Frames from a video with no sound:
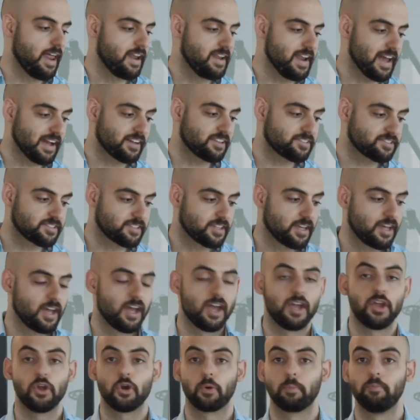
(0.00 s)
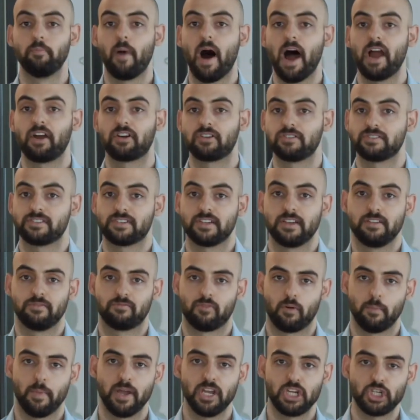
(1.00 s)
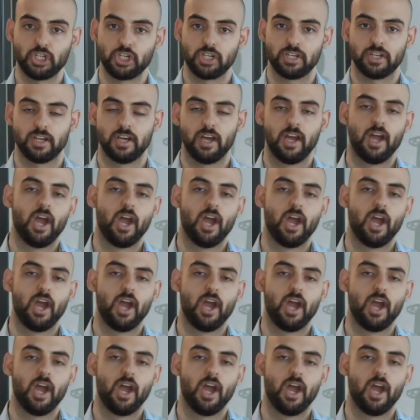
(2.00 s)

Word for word: Next, your buyer's information.